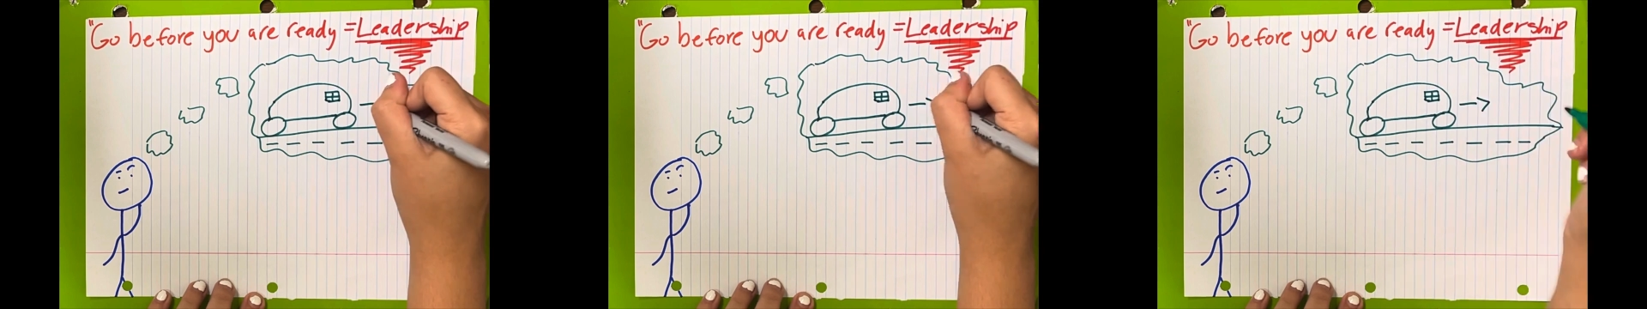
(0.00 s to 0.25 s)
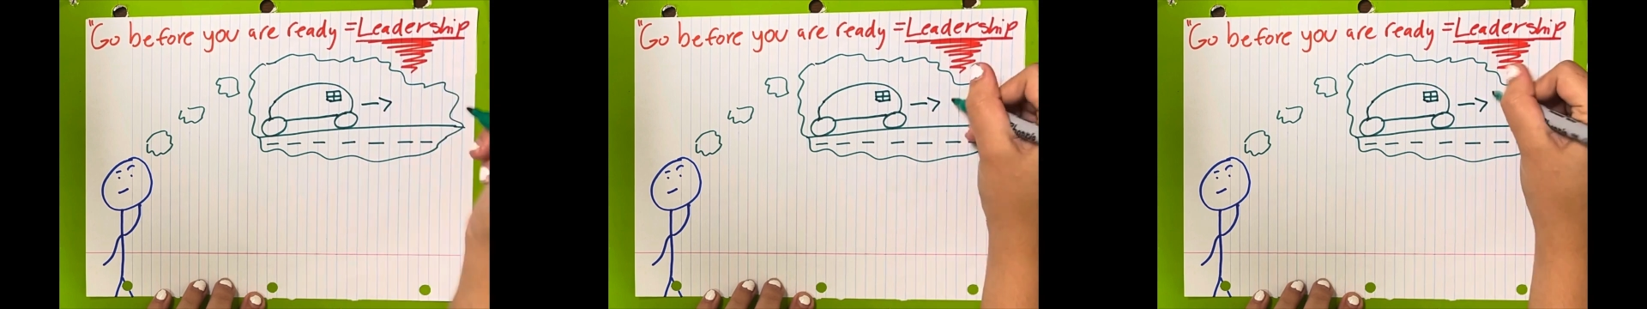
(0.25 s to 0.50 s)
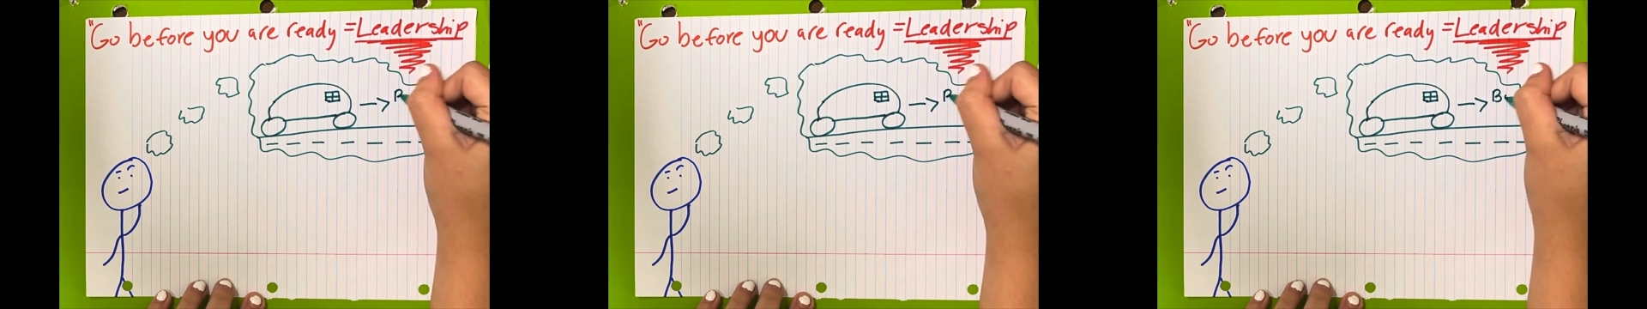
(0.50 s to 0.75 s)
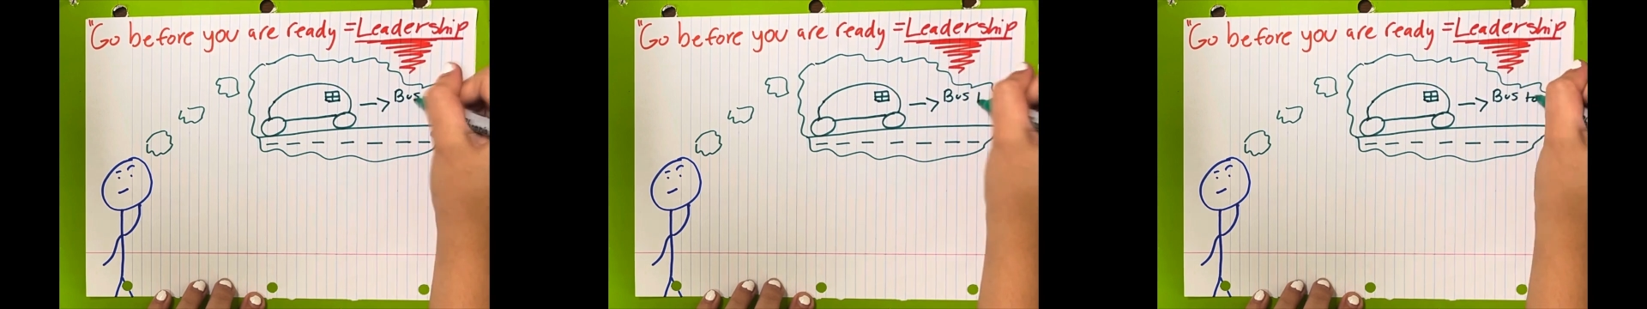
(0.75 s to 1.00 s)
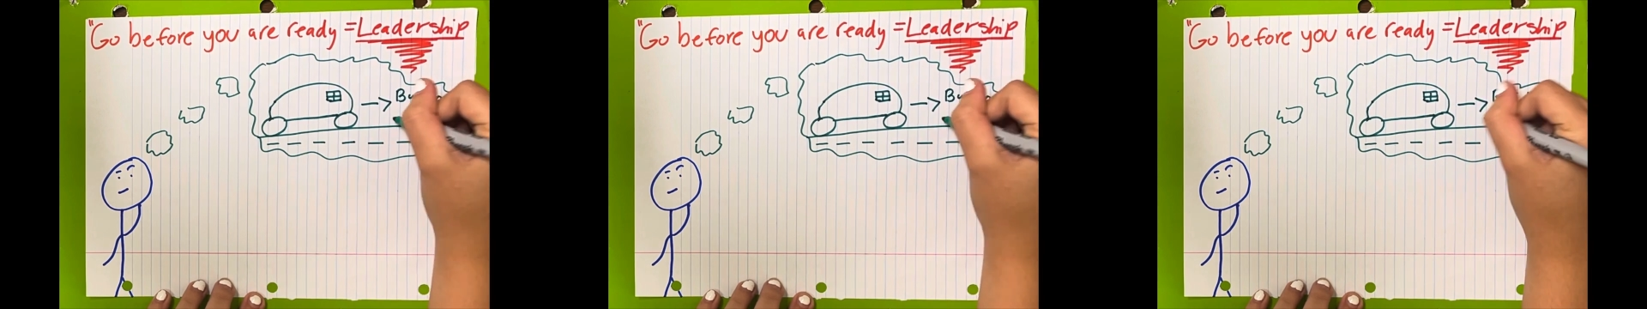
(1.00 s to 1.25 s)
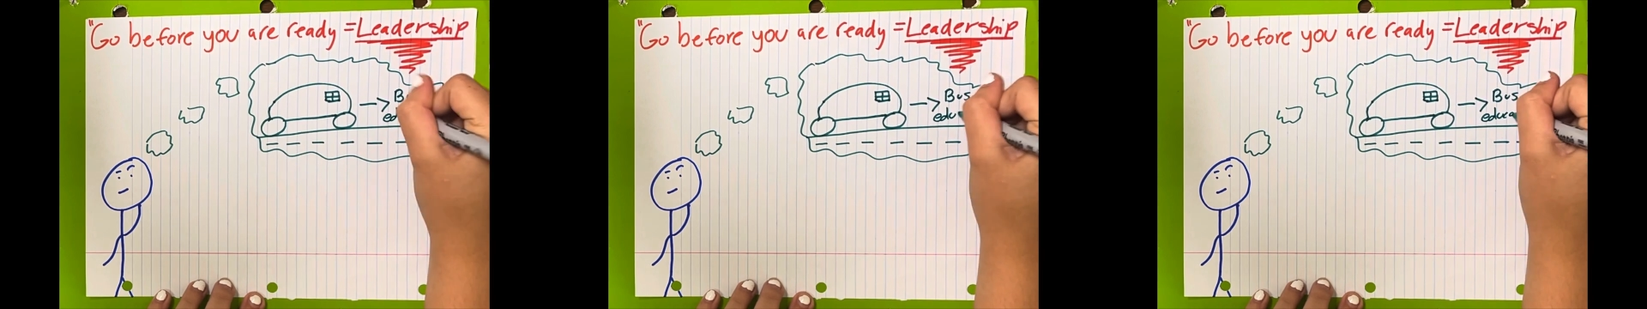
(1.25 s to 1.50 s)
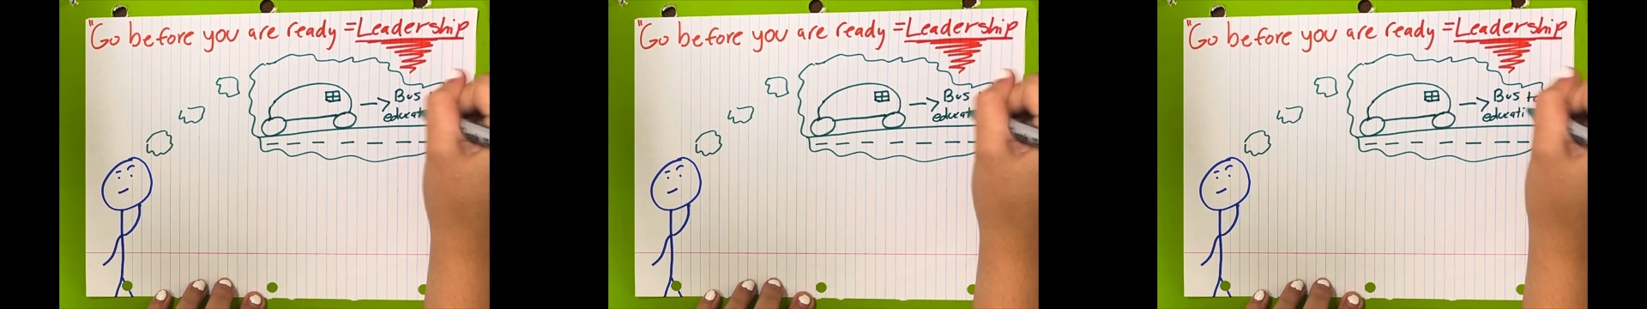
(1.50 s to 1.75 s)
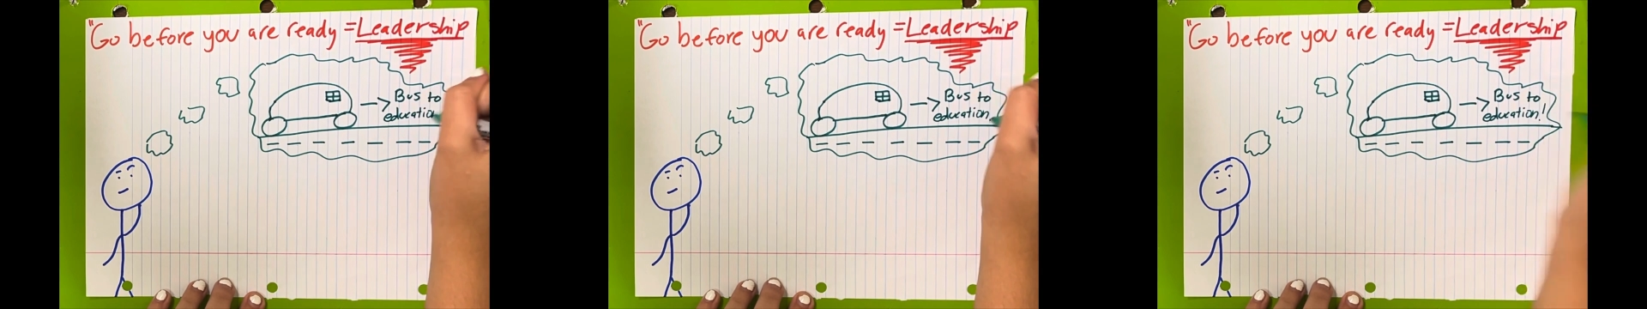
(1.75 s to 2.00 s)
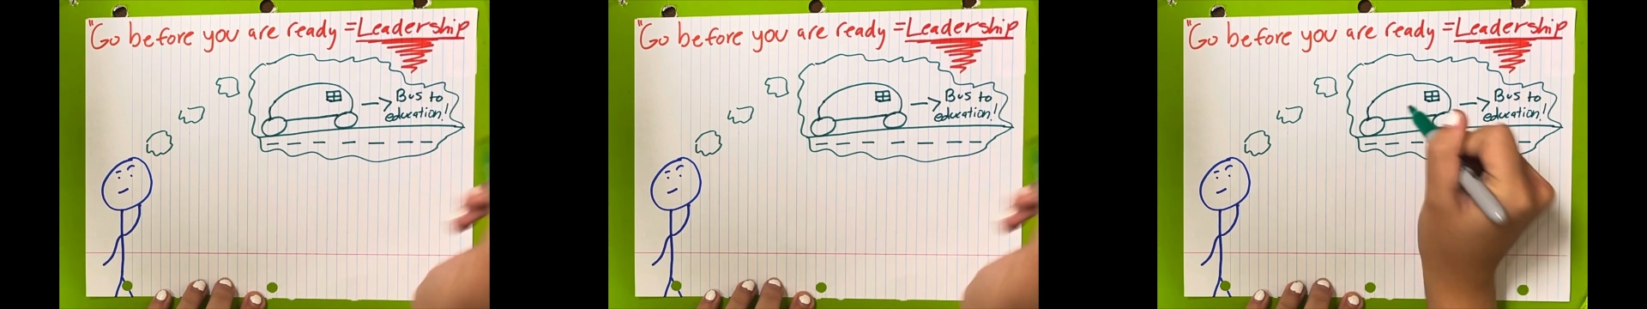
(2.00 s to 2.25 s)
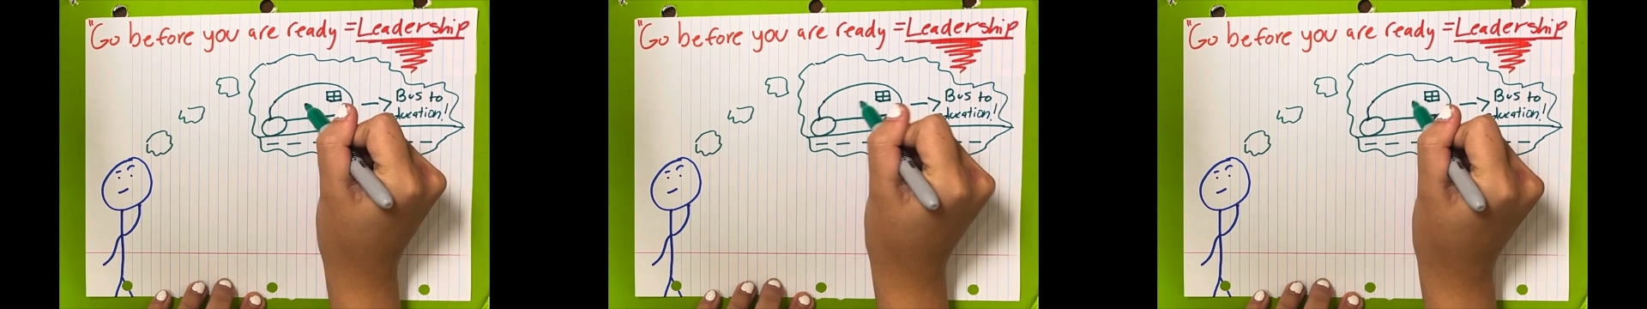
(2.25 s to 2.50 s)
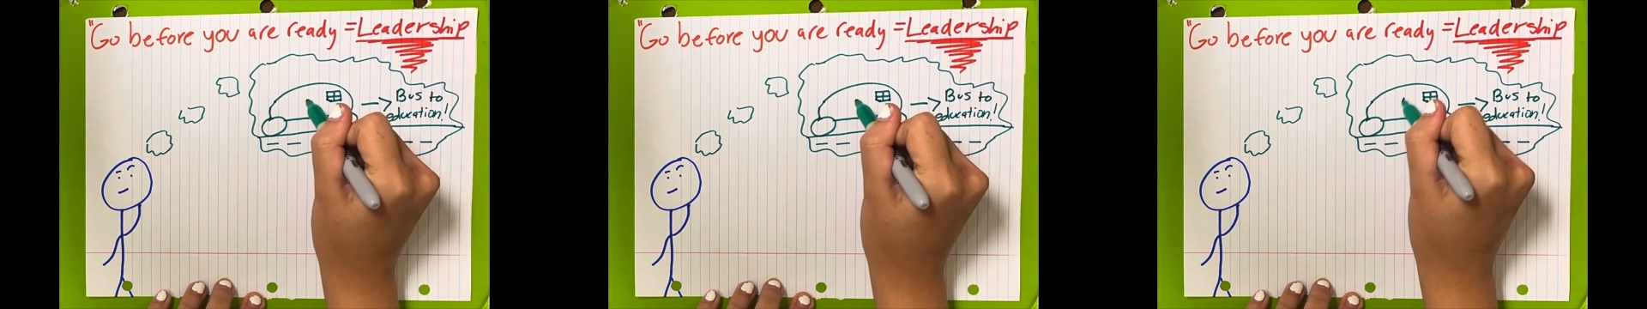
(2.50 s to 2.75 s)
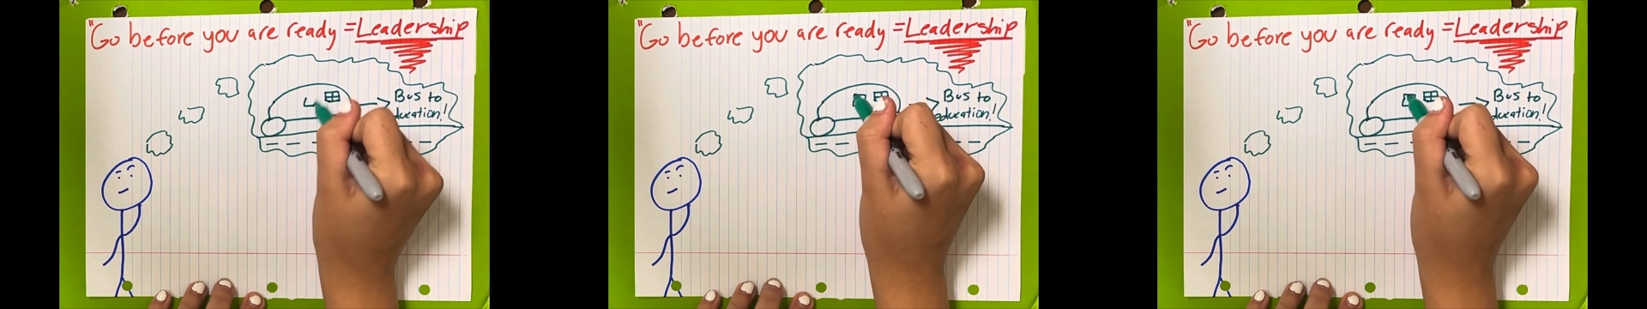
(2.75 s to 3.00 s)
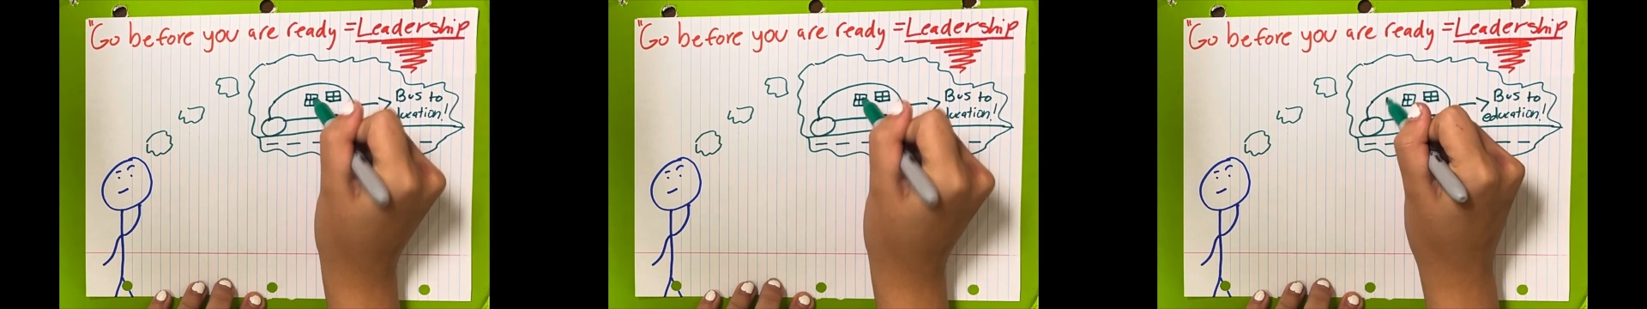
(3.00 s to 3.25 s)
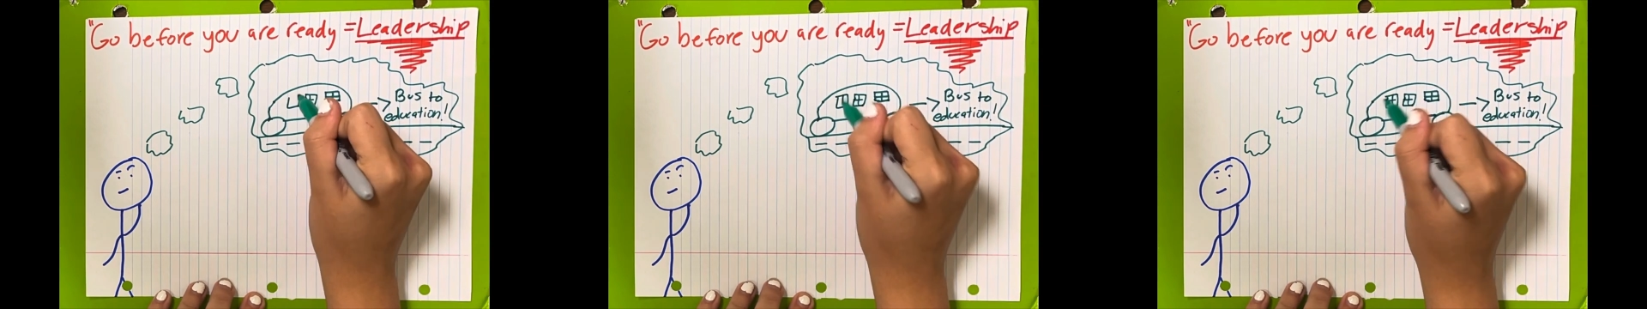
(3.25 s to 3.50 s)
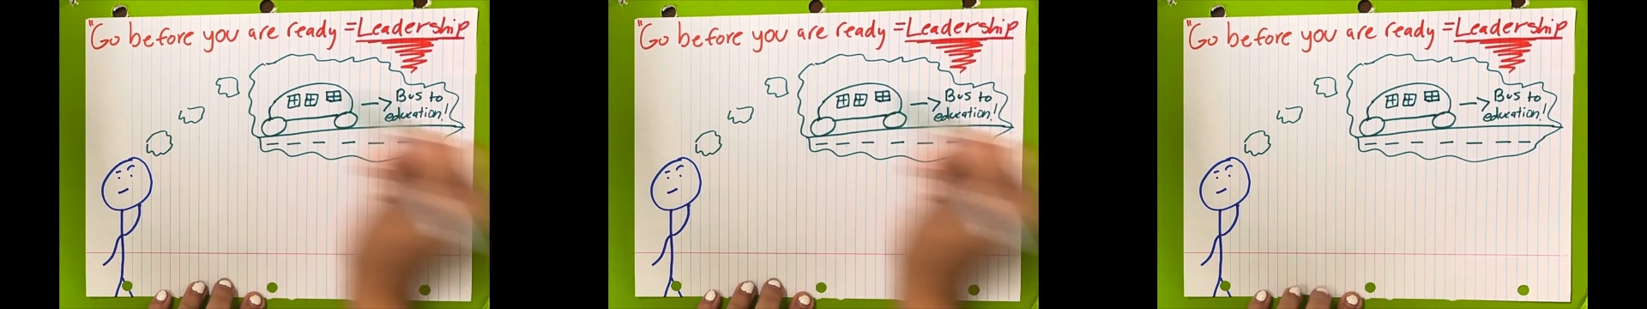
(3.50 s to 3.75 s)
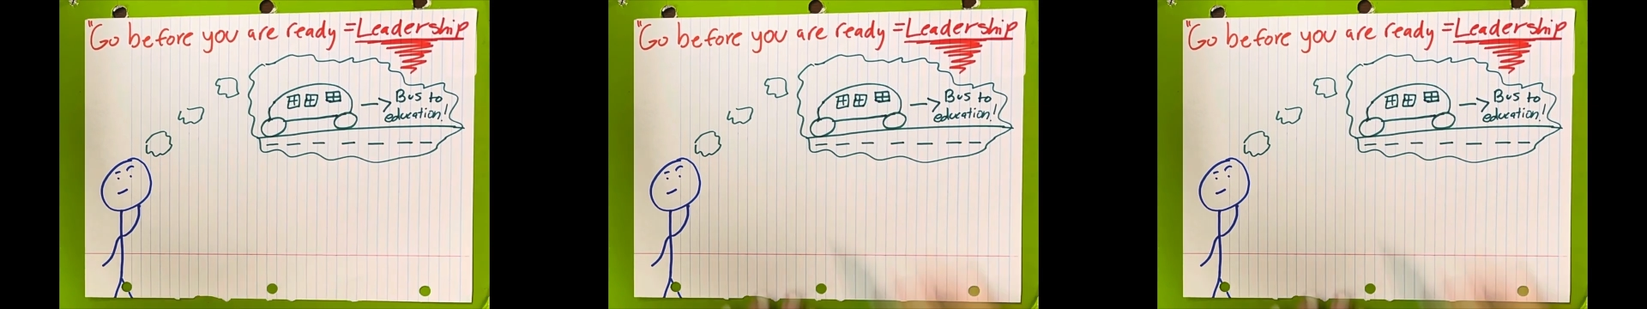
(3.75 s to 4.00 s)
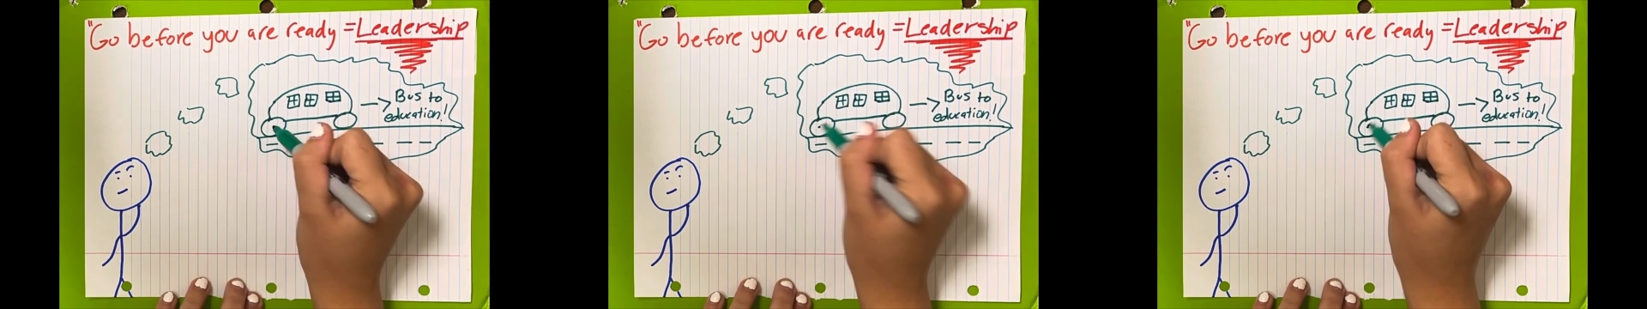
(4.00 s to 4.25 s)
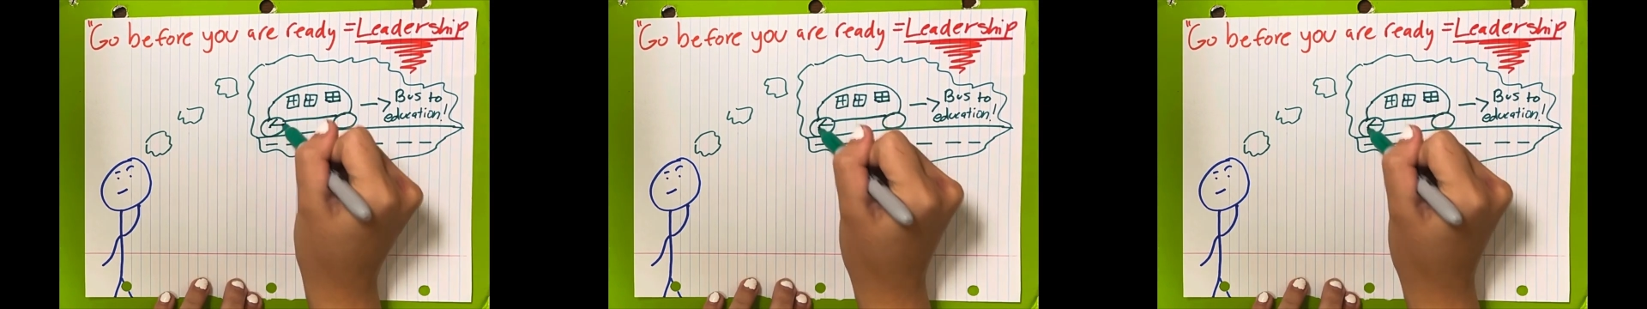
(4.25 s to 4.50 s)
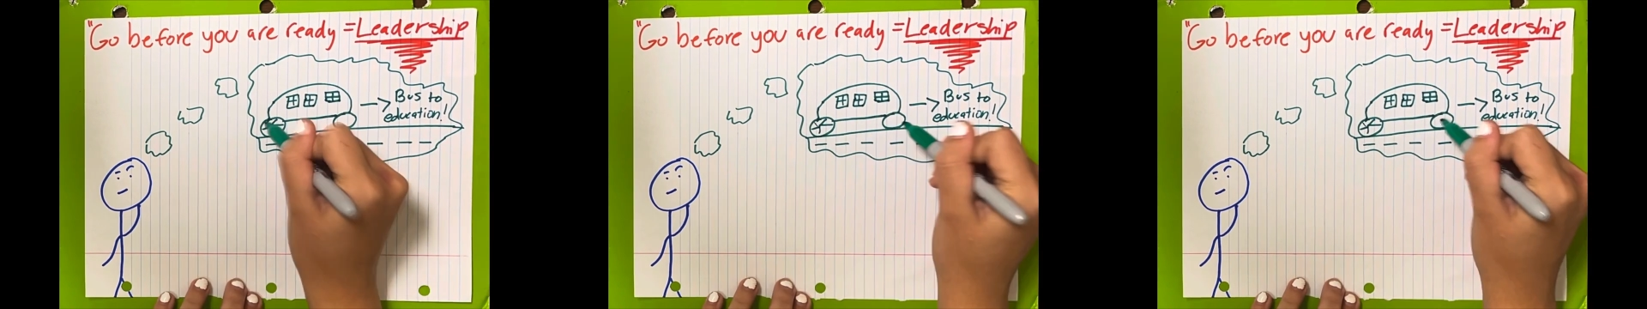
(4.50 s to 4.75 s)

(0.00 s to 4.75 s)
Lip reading: [unreadable: no face in view]